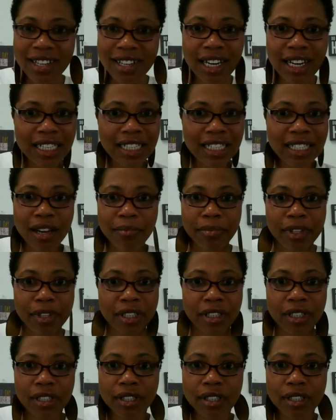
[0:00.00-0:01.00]
good at
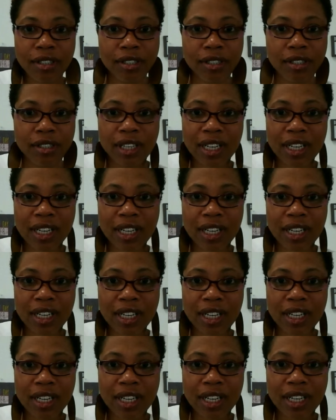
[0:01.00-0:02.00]
something.
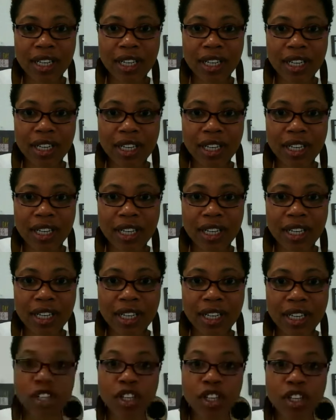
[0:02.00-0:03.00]
Everybody's good at
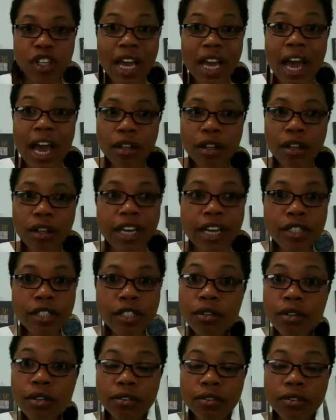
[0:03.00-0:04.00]
something. You're not in the right
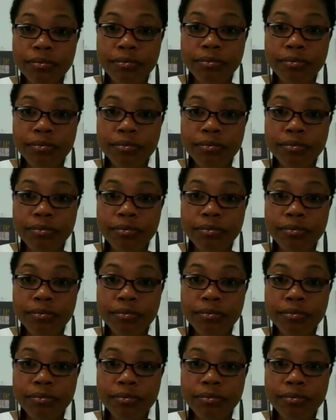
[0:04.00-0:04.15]
circle.